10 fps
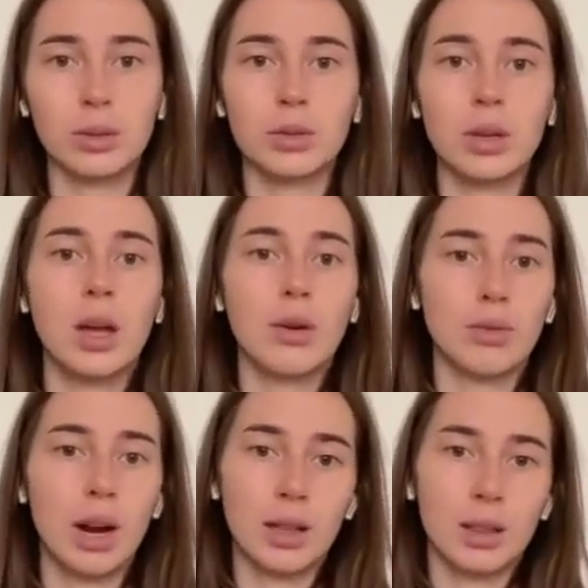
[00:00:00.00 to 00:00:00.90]
tools
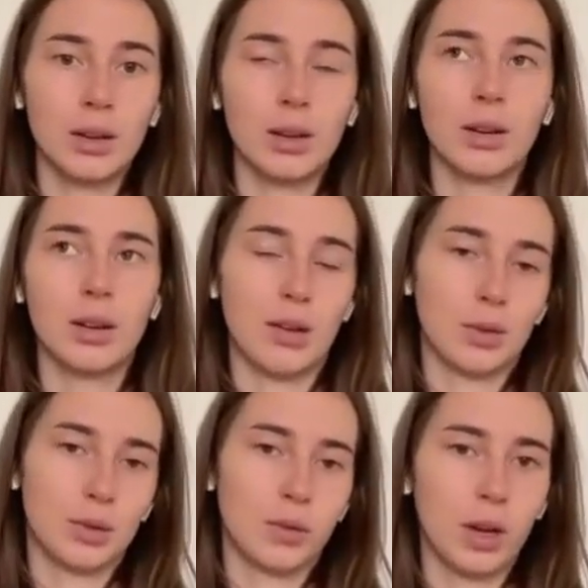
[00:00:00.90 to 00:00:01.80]
rather than
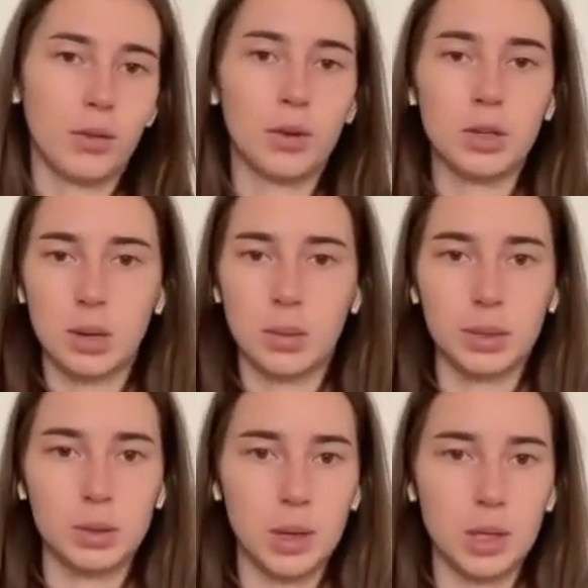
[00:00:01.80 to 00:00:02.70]
having to find, for
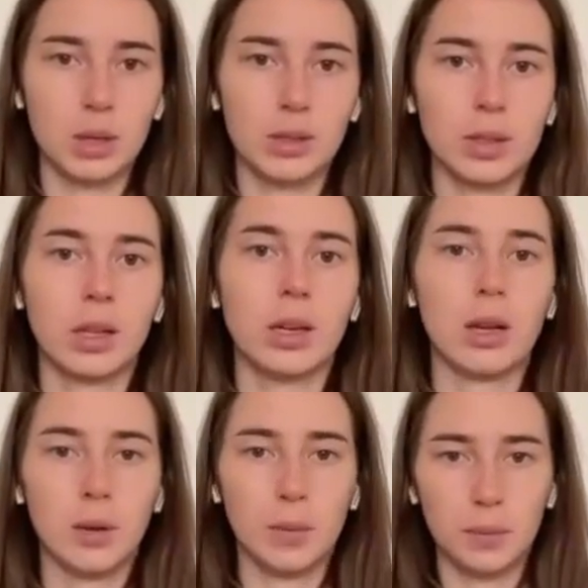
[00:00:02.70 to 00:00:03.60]
example, a specialist
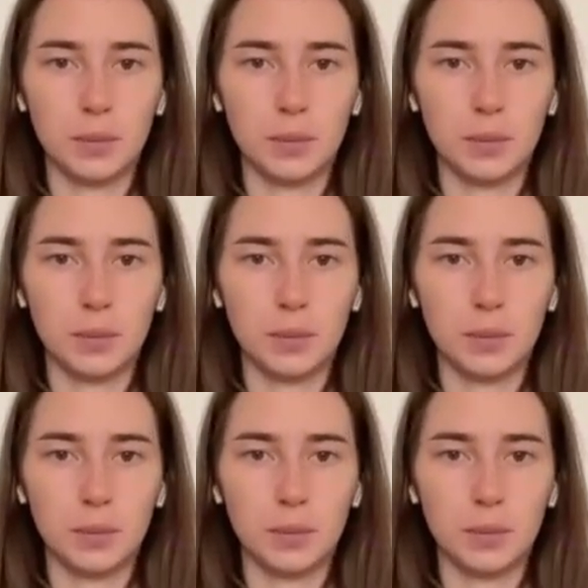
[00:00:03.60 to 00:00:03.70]
clinic.